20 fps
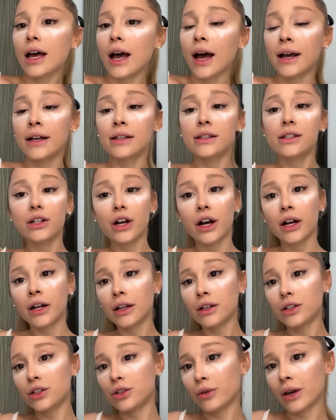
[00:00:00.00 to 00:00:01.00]
I
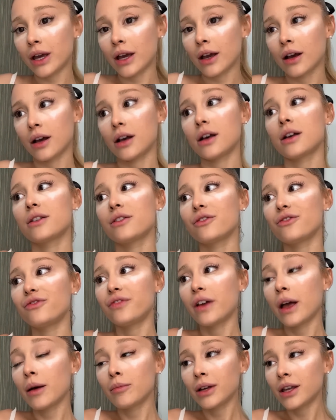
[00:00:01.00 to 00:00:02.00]
started doing
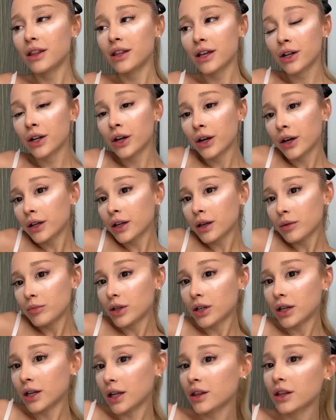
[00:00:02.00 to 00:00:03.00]
family theater and
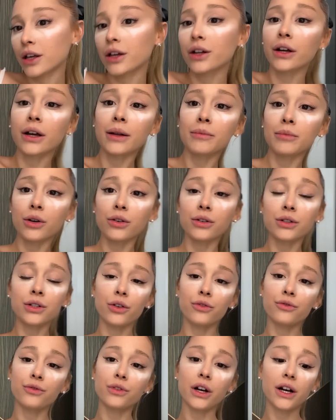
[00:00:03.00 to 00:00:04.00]
community theater in Boca
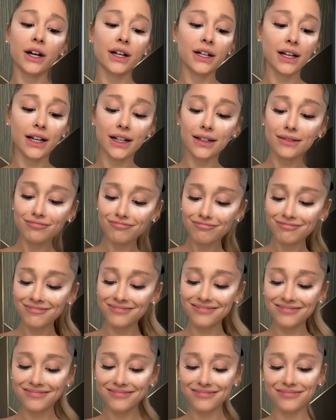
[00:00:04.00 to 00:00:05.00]
Raton, Florida,
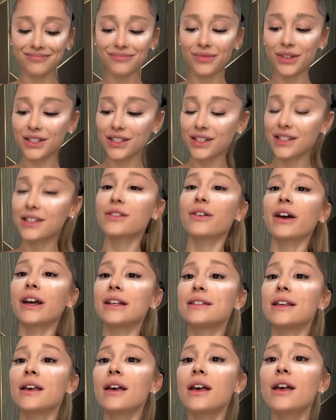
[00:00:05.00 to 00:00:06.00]
which is
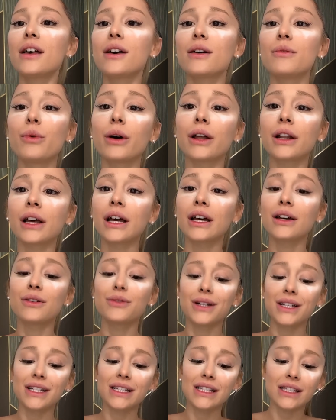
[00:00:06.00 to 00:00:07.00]
crazy, when I
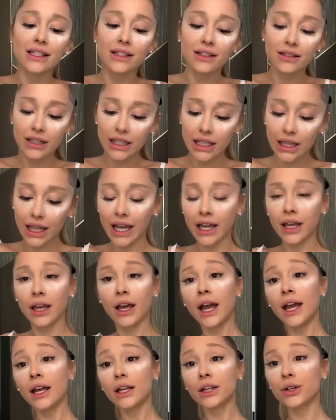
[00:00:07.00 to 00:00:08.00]
was like
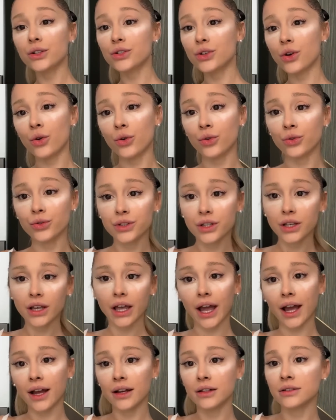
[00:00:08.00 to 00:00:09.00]
8 years old,
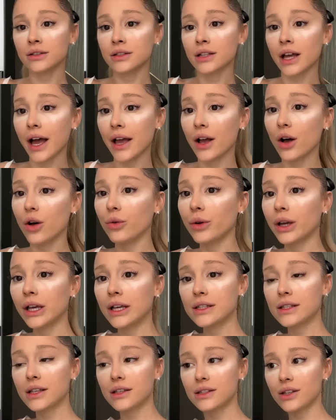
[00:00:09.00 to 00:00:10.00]
and I
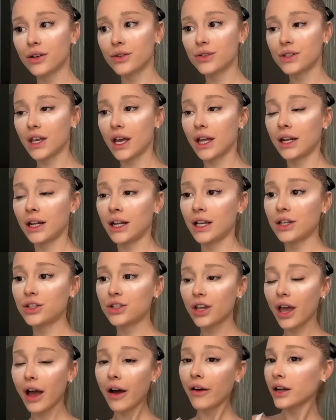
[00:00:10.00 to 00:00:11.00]
always associated
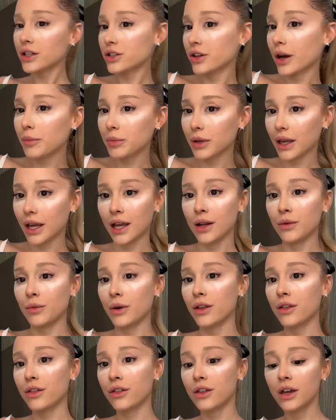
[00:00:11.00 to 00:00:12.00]
each character I played
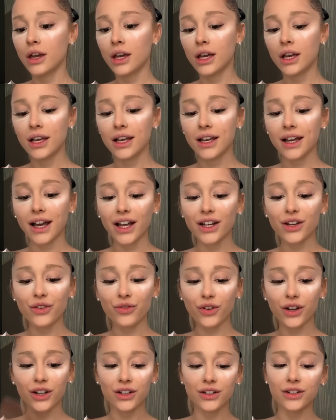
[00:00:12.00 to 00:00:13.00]
with a
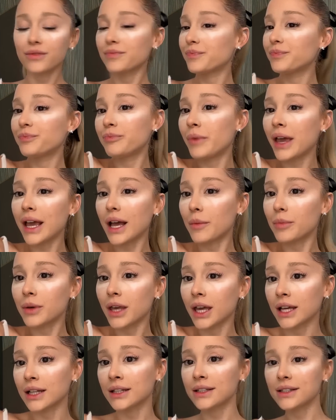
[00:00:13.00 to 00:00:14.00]
different makeup
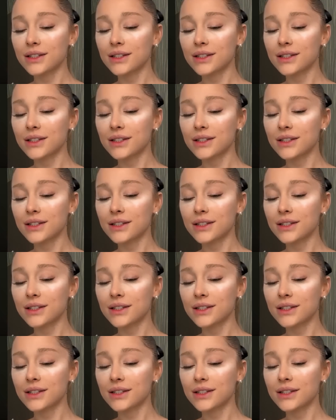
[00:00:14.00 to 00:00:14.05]
kit.